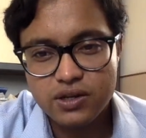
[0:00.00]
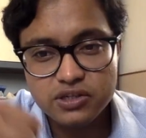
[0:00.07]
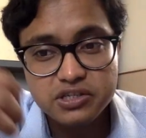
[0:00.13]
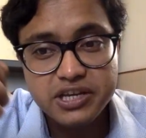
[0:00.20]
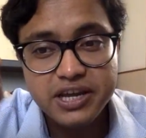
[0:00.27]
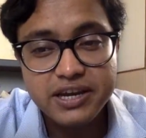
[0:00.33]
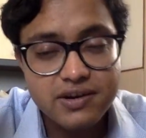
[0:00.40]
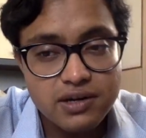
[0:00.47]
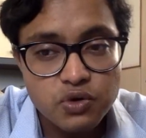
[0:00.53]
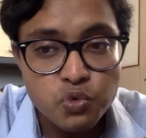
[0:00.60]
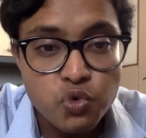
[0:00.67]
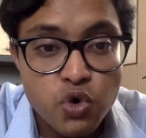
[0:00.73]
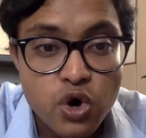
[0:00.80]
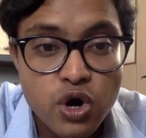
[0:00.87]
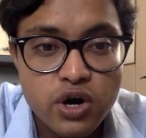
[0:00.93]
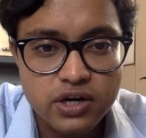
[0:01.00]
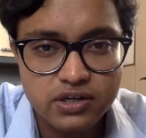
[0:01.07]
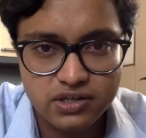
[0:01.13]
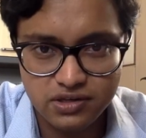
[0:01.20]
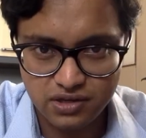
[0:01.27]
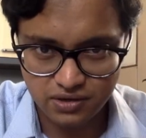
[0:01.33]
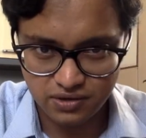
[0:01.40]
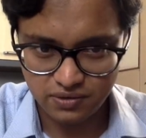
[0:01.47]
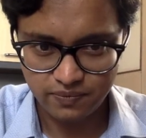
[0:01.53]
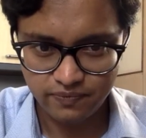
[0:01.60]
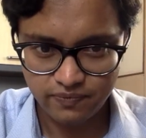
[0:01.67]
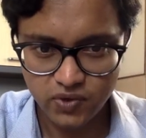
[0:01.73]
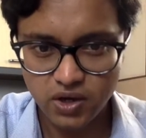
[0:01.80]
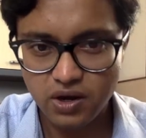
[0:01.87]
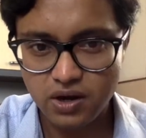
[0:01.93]
general words
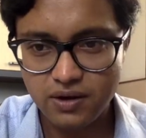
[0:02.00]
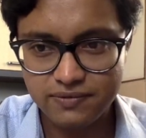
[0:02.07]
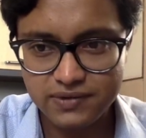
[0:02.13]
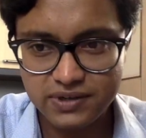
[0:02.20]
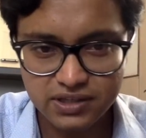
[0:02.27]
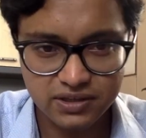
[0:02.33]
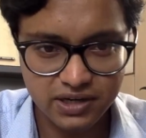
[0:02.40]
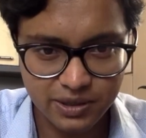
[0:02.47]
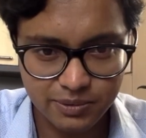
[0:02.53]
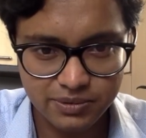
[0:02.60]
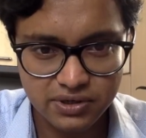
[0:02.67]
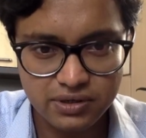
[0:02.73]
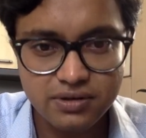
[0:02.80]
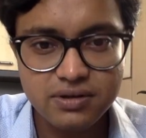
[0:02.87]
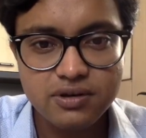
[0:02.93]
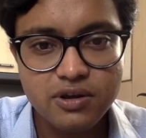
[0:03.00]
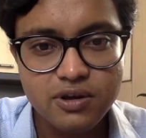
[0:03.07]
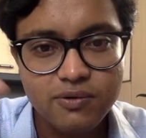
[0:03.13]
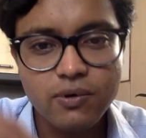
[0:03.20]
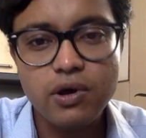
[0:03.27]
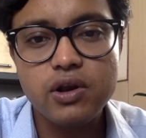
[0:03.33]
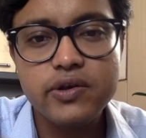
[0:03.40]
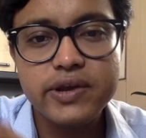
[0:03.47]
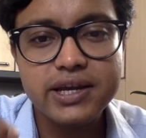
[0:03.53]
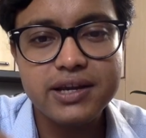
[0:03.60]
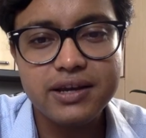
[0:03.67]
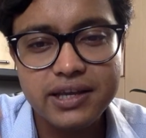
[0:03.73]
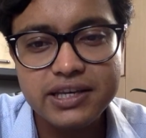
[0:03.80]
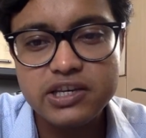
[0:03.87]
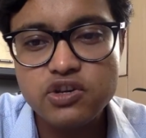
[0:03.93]
of description following
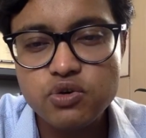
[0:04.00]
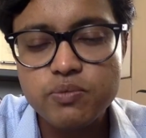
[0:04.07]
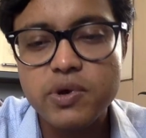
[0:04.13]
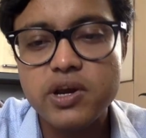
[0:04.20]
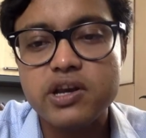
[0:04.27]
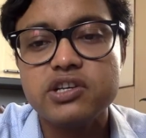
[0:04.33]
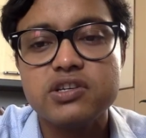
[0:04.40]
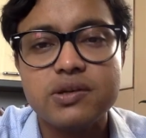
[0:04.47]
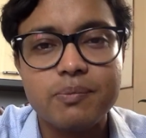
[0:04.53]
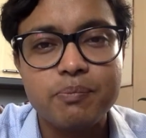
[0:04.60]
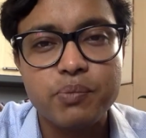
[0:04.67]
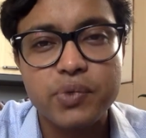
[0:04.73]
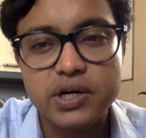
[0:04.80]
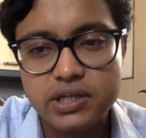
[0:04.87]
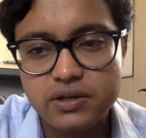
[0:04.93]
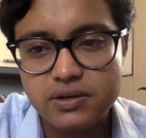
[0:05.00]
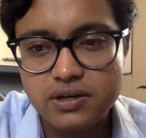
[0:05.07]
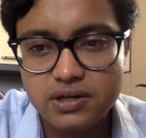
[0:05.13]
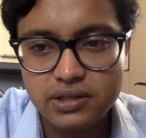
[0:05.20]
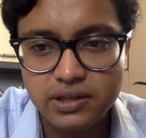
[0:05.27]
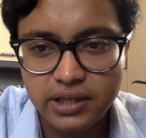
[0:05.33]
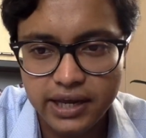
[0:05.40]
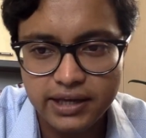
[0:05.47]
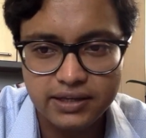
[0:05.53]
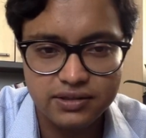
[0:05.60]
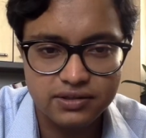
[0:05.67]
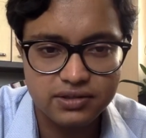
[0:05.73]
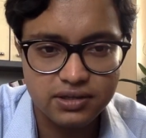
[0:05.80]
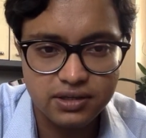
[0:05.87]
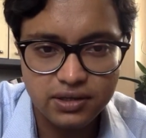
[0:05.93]
an enumeration of particular
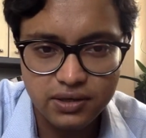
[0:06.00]
things.